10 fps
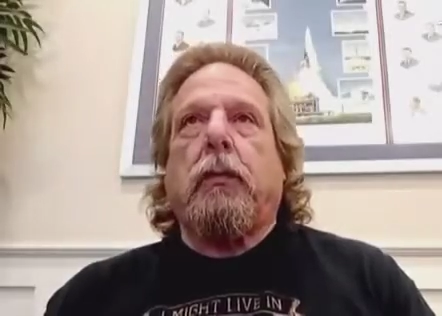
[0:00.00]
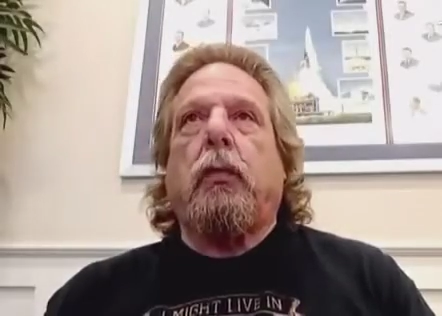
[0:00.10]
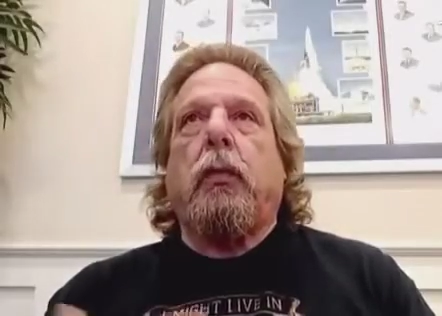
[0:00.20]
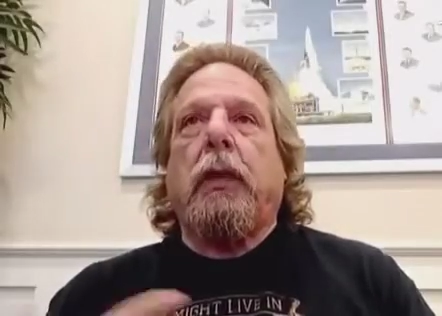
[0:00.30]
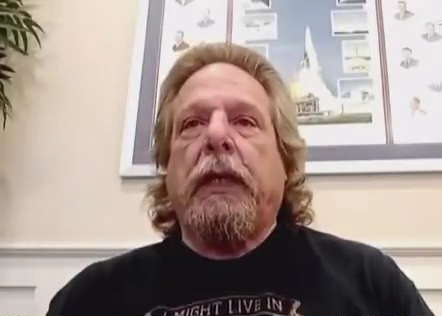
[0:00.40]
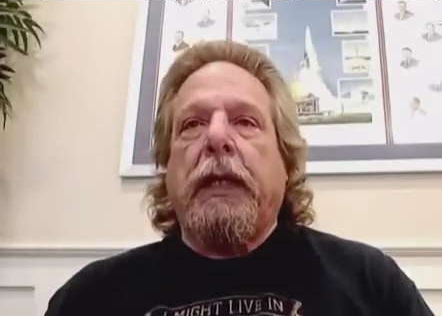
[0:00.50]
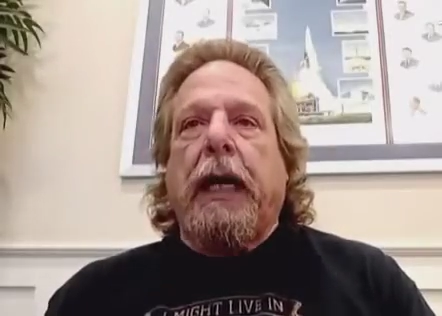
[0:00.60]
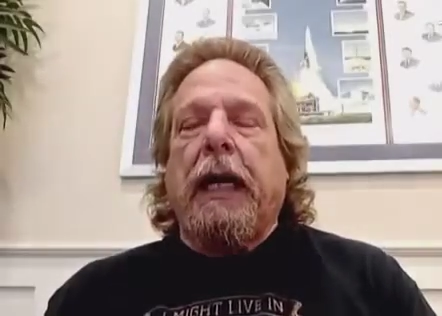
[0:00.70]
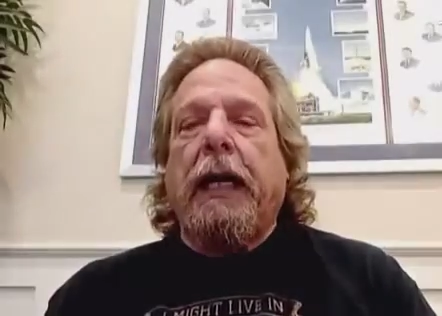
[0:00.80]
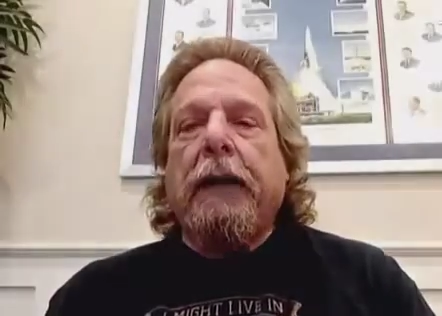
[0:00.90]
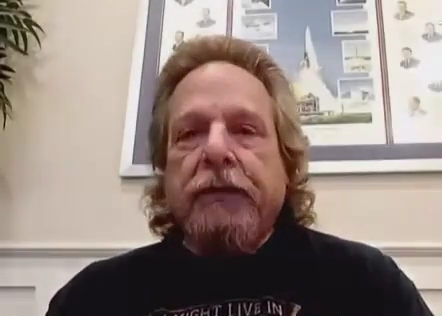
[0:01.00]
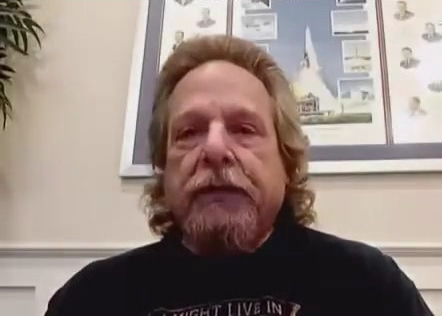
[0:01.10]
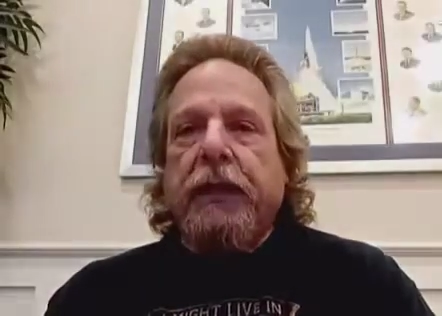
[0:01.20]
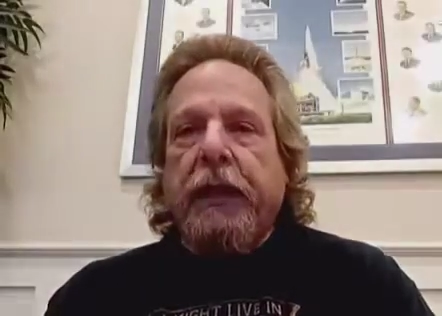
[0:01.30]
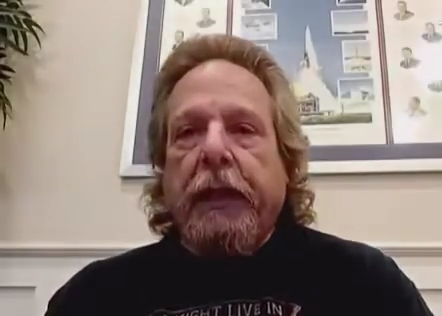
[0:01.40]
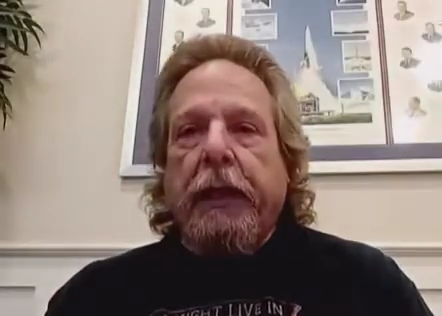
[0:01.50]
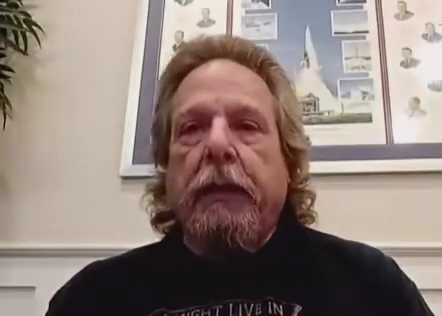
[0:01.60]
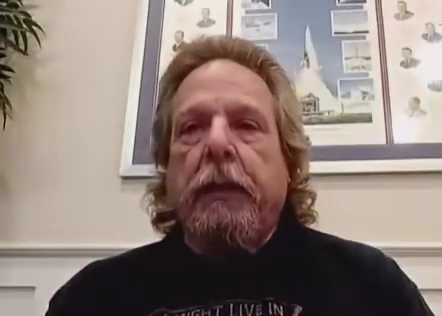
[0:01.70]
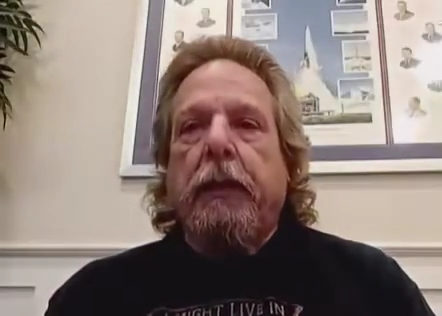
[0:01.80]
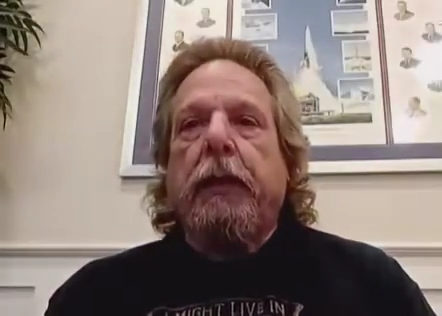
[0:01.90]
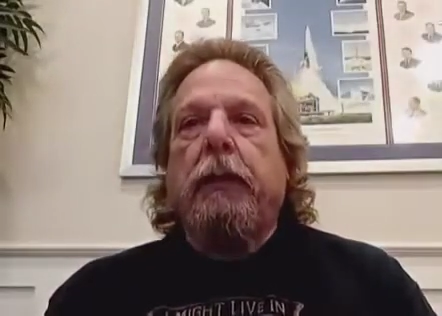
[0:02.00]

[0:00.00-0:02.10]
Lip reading: what I've seen